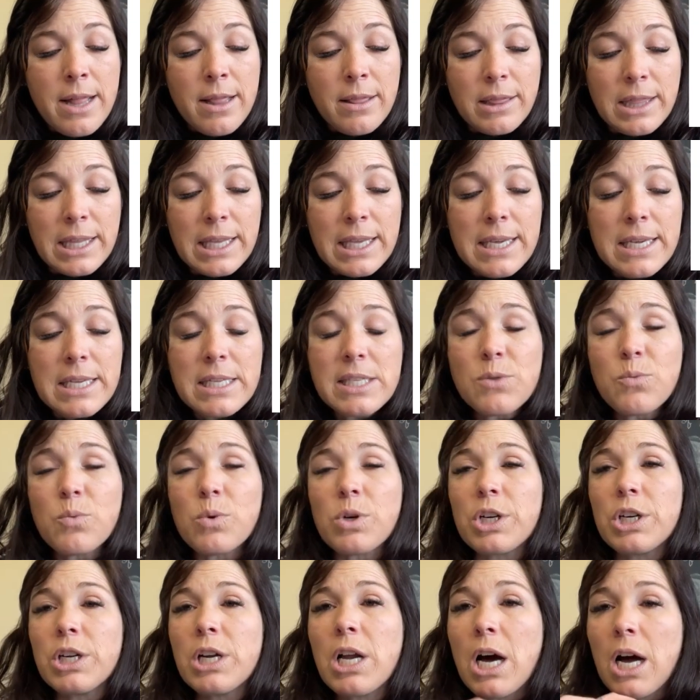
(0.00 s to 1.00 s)
these
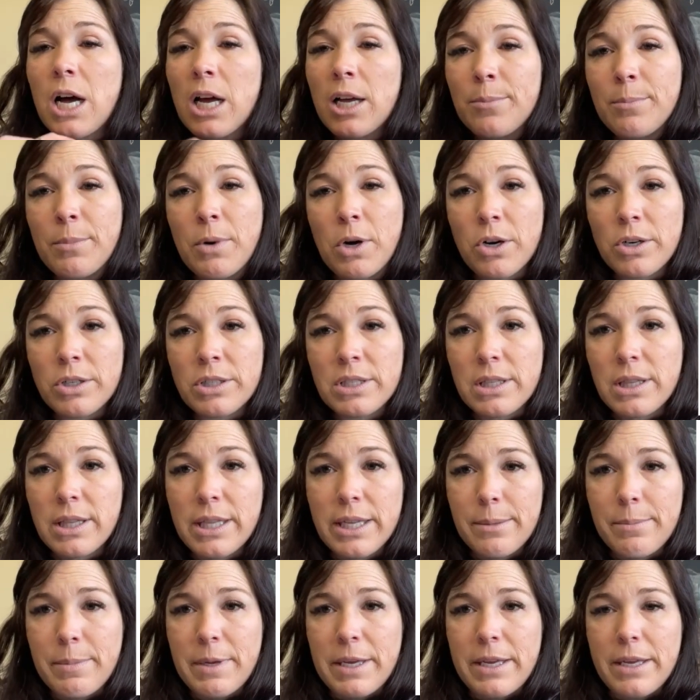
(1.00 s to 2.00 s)
were not marked
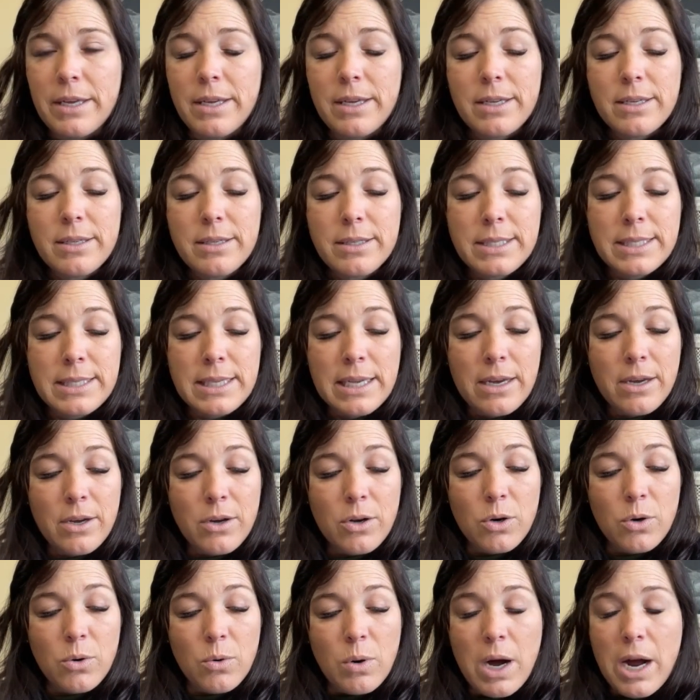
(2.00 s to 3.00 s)
Libbey
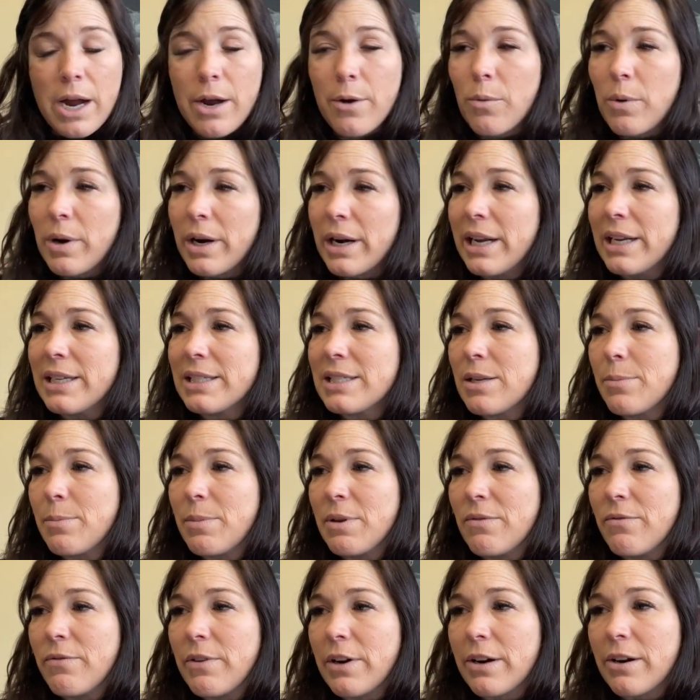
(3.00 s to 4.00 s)
so i wanted to
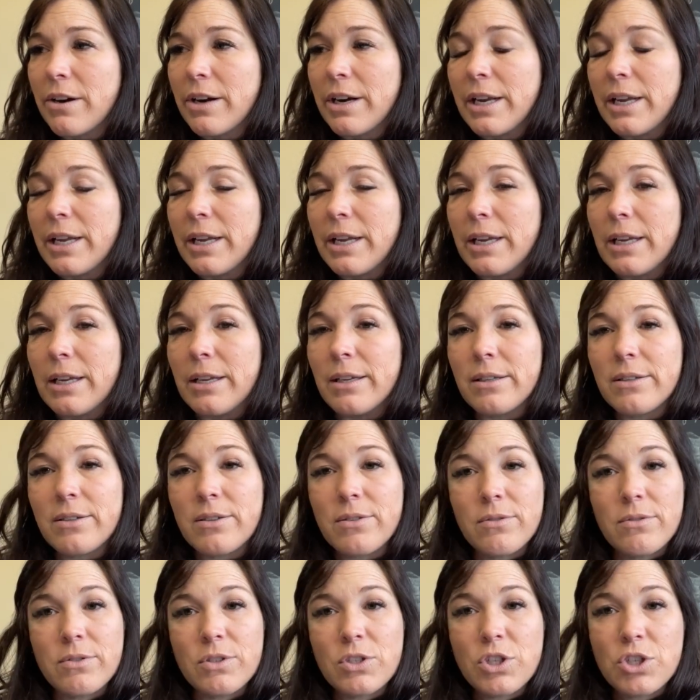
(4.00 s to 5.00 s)
be very
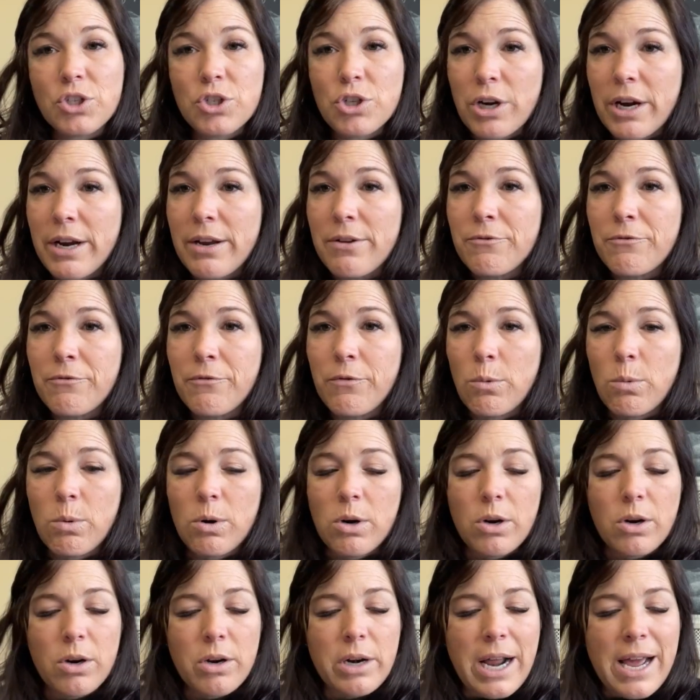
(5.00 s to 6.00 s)

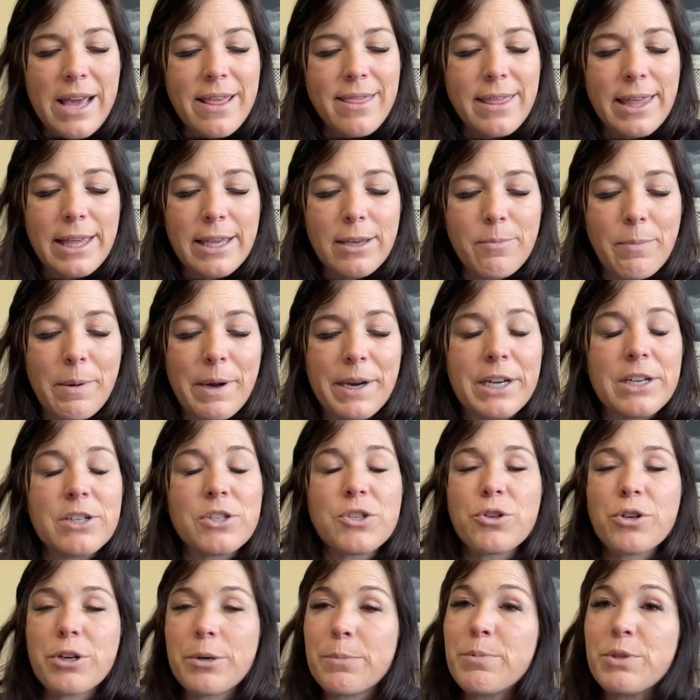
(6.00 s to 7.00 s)
straightforward i think my
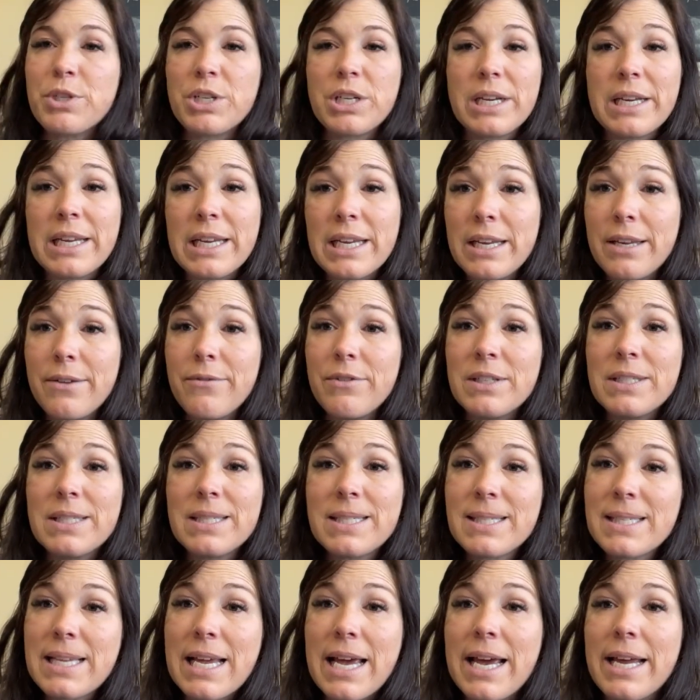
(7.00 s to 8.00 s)
description even
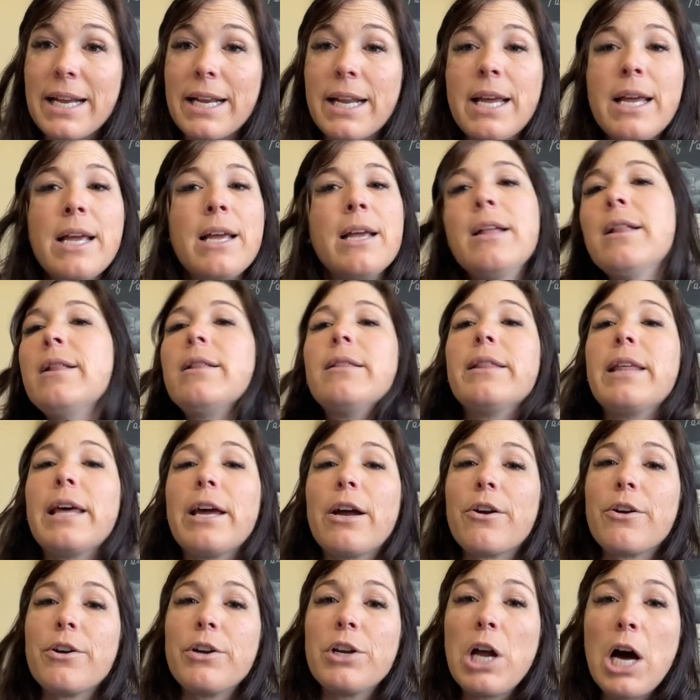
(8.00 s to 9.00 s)
said they
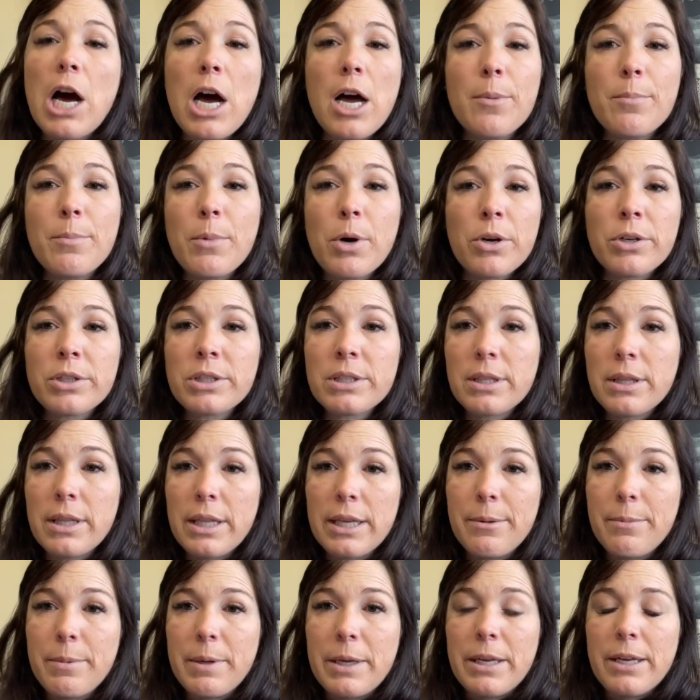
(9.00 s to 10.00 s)
are not marked
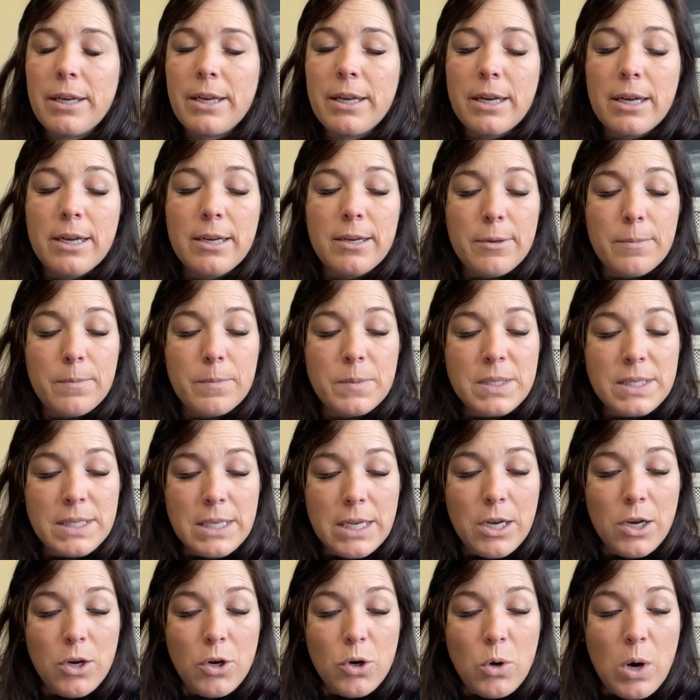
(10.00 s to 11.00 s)
Libbey um,
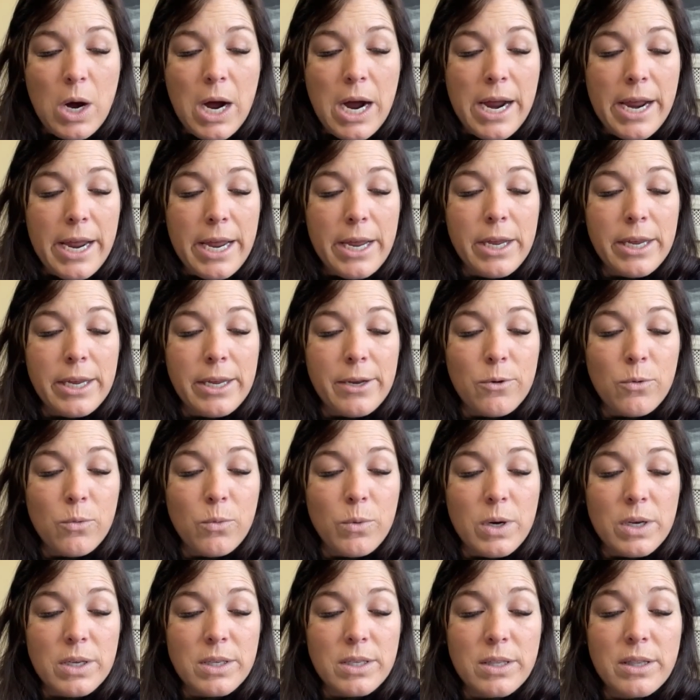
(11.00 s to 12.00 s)
so i
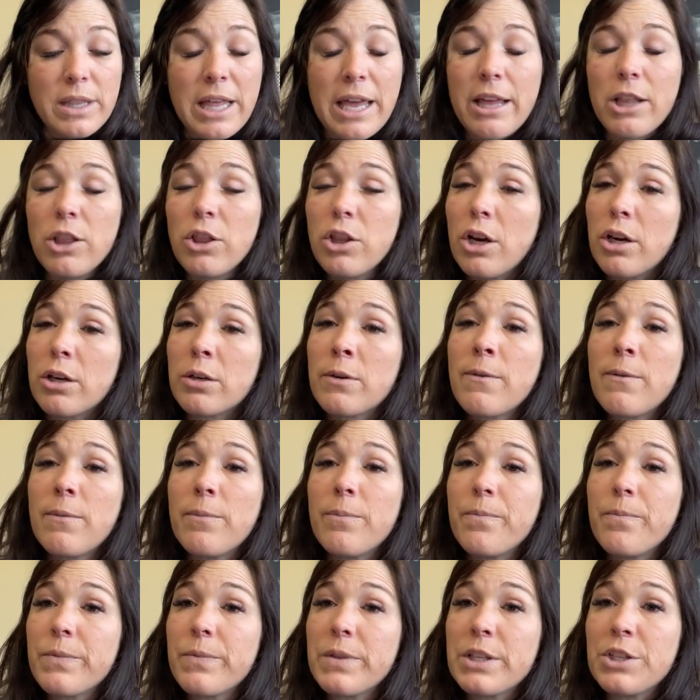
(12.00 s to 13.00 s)
was they looked
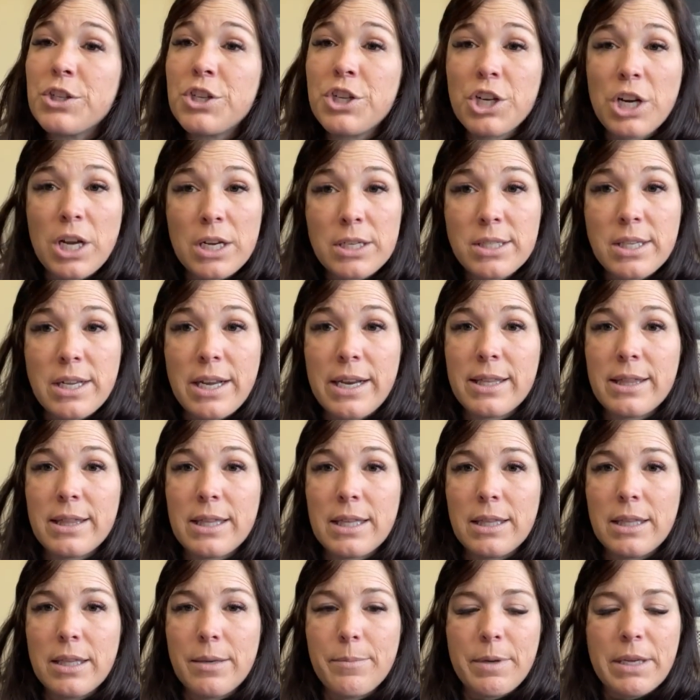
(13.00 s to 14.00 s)
just like
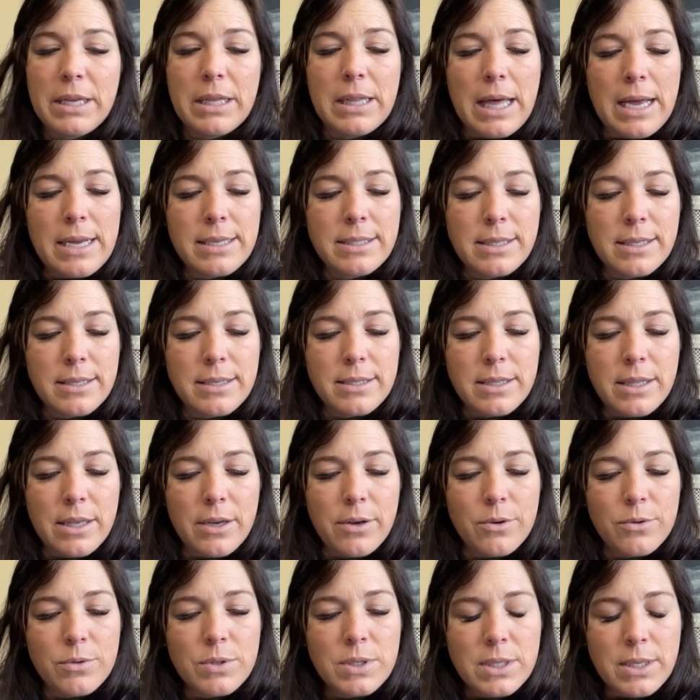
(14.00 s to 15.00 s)
the Libbey glasses
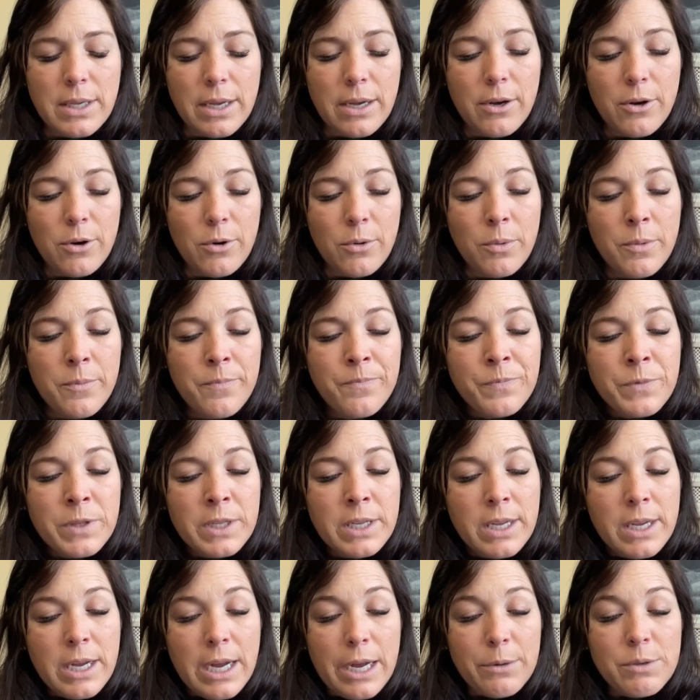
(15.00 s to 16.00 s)
though. So
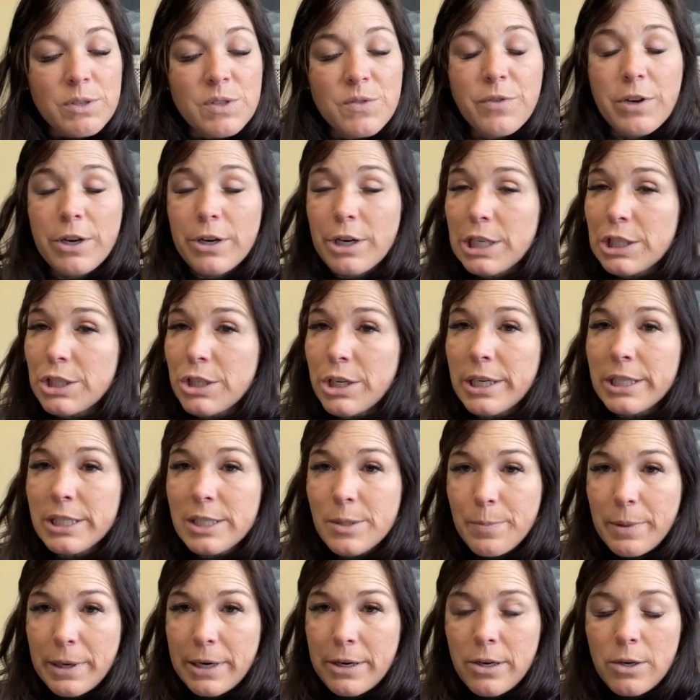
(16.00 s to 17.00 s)
I was very
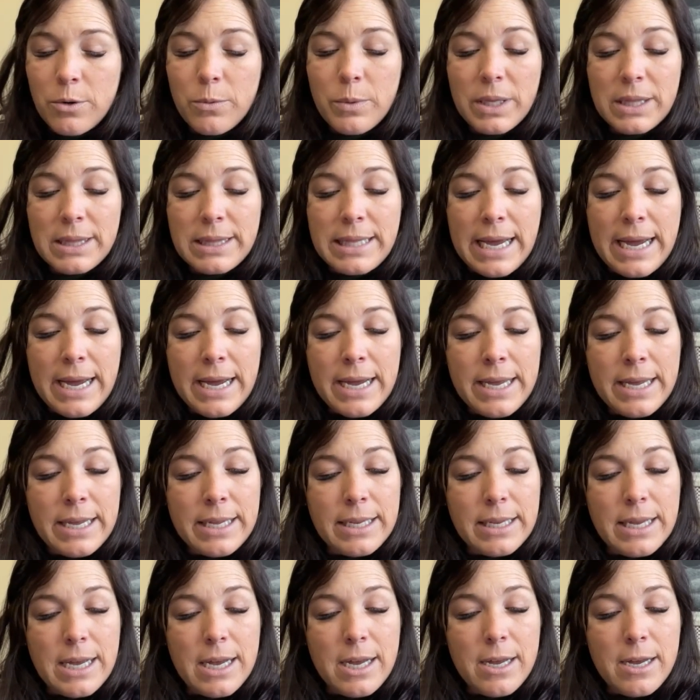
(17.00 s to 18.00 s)
transparent with
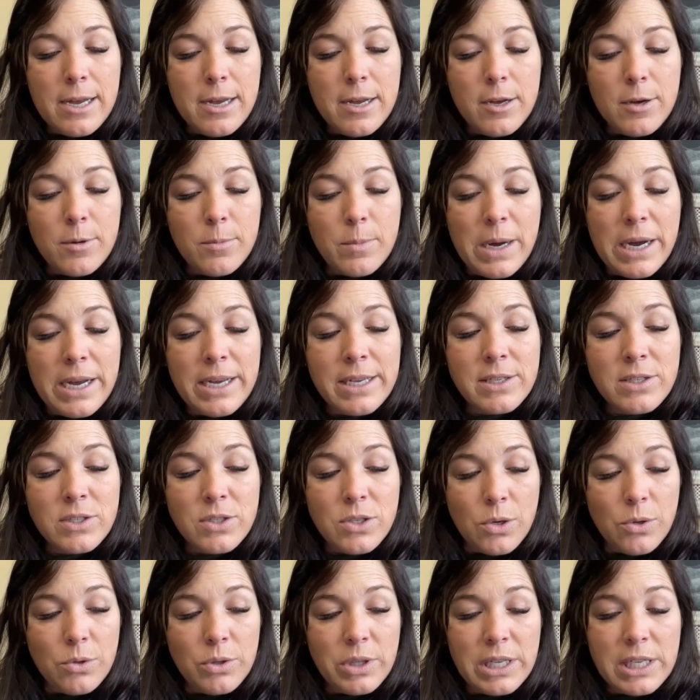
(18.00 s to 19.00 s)
that. Um, I
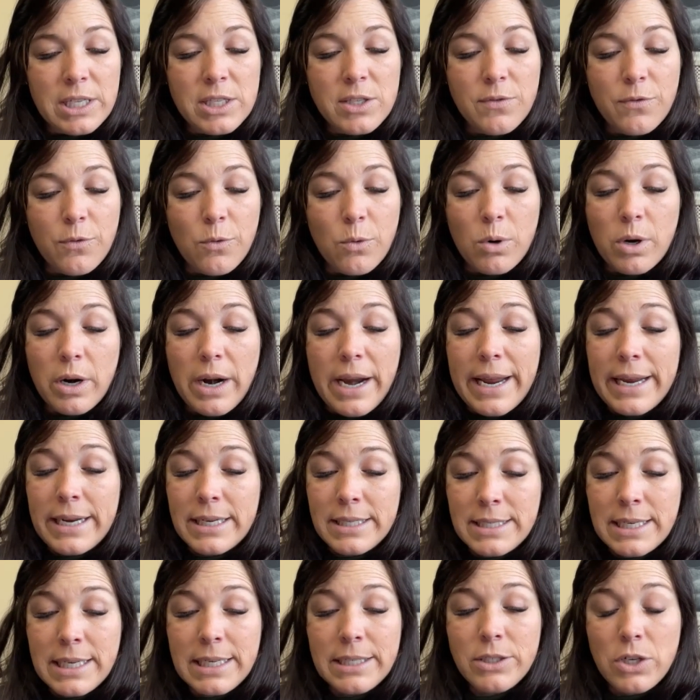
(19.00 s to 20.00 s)
sold these for
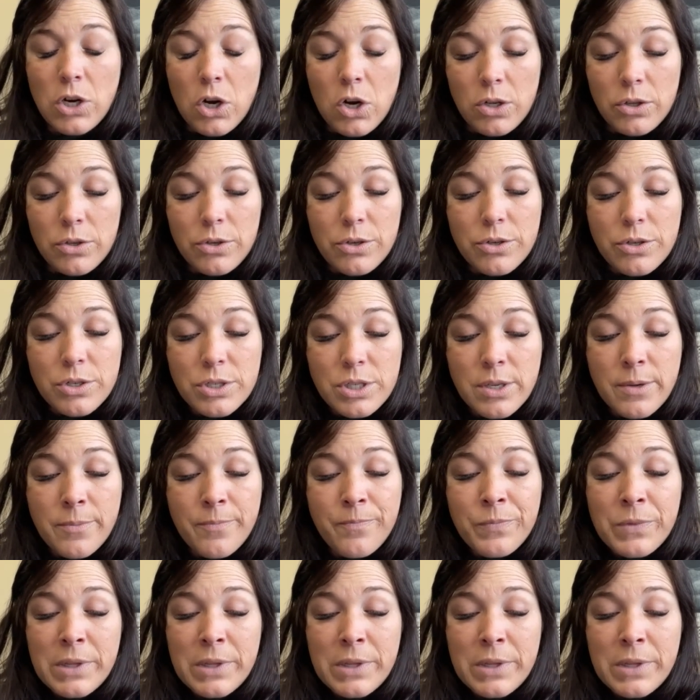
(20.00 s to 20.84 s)
$18.